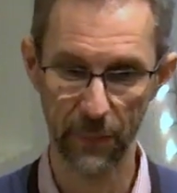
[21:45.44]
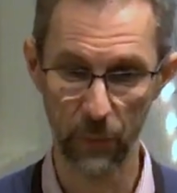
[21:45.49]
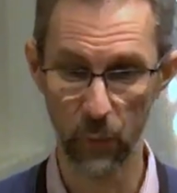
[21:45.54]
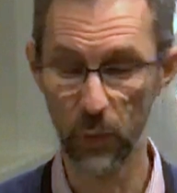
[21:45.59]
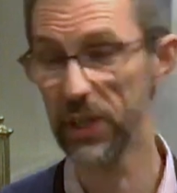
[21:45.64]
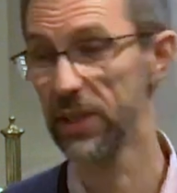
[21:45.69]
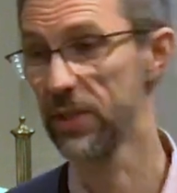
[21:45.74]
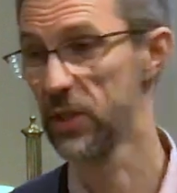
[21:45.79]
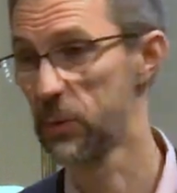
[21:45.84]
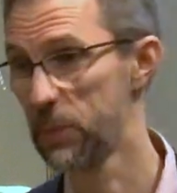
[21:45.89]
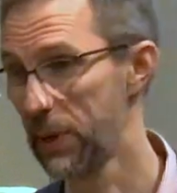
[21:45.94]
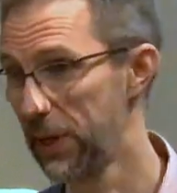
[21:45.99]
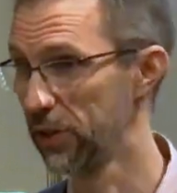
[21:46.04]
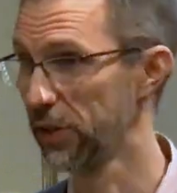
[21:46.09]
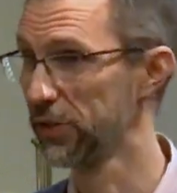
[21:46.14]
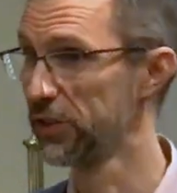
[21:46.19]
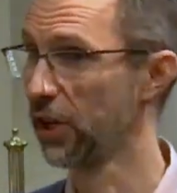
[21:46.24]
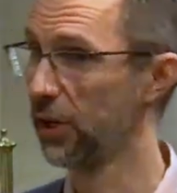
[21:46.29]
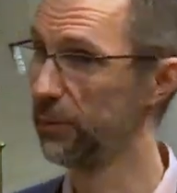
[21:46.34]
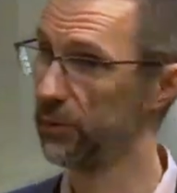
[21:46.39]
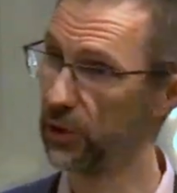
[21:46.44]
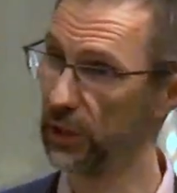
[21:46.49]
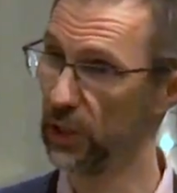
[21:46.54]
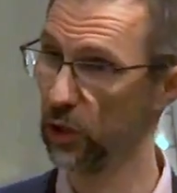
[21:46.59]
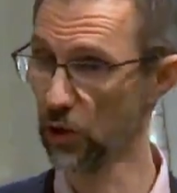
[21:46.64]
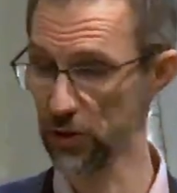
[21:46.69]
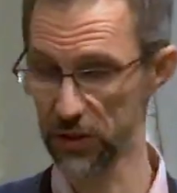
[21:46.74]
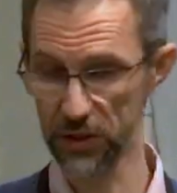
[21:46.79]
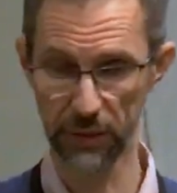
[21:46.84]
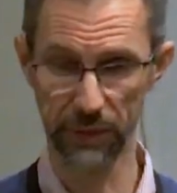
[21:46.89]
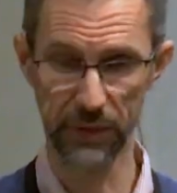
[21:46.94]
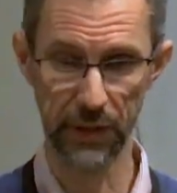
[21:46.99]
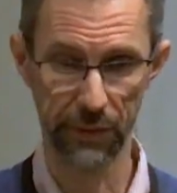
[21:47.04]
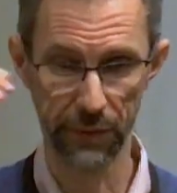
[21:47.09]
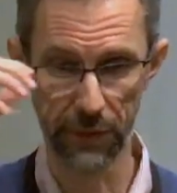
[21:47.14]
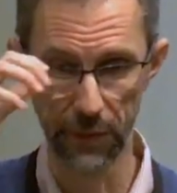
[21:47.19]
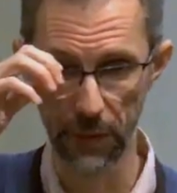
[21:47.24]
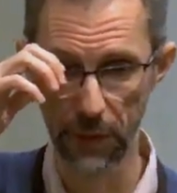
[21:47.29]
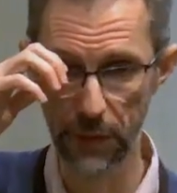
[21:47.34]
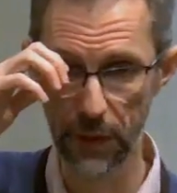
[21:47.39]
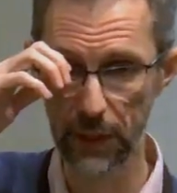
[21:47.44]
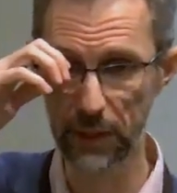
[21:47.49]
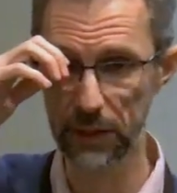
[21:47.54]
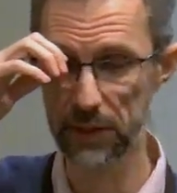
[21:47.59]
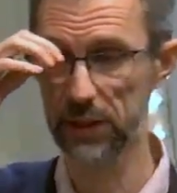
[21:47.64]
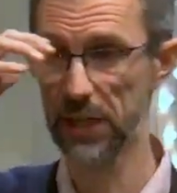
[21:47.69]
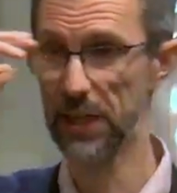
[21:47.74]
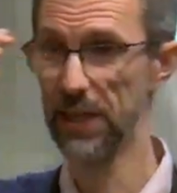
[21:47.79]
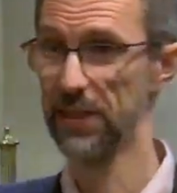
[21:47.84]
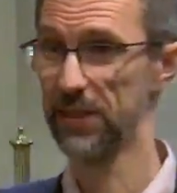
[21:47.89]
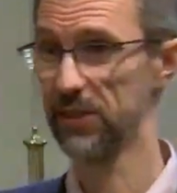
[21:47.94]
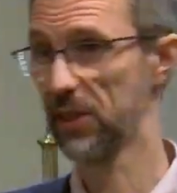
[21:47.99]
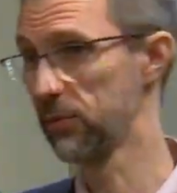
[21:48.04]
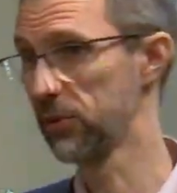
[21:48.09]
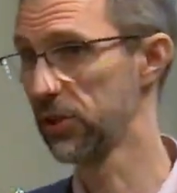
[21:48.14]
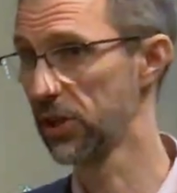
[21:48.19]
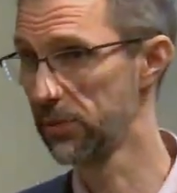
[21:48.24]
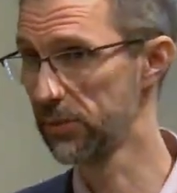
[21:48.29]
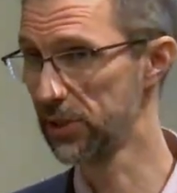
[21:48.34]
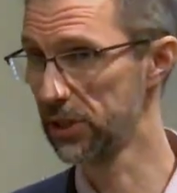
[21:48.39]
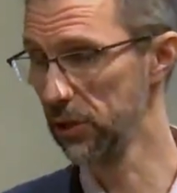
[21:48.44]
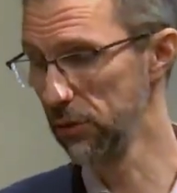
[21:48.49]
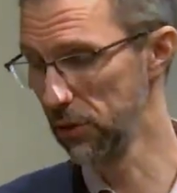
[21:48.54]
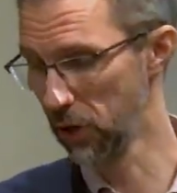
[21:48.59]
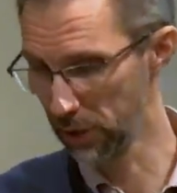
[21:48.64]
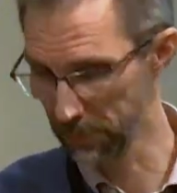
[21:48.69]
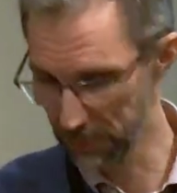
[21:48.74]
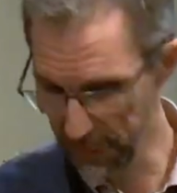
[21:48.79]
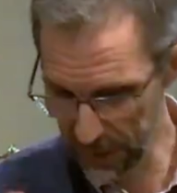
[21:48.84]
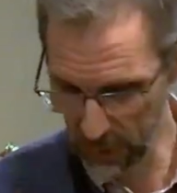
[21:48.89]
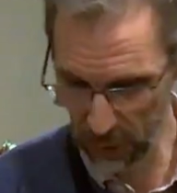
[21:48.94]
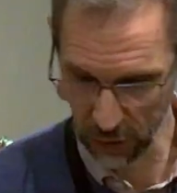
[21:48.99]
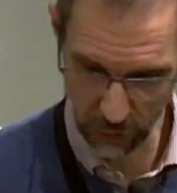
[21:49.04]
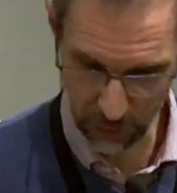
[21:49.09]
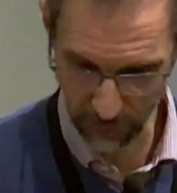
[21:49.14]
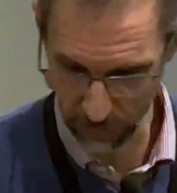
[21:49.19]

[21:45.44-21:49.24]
We can spend our time doing lots of different things. Sometimes you, like me, you'll